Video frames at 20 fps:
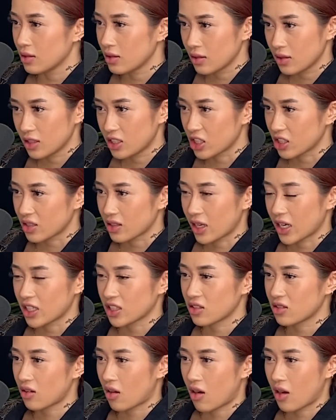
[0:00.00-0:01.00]
just,
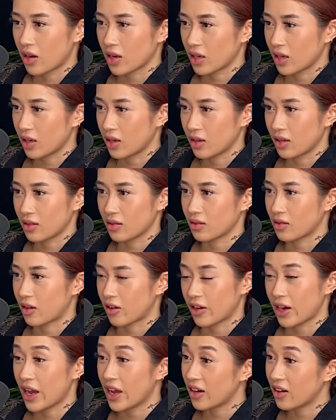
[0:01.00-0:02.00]
like, talking
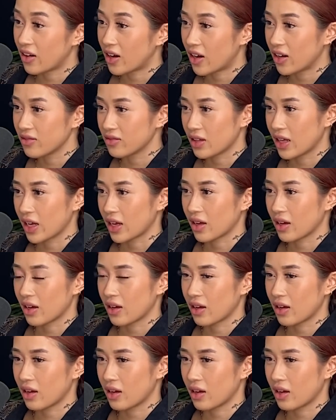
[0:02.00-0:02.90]
our head off, like,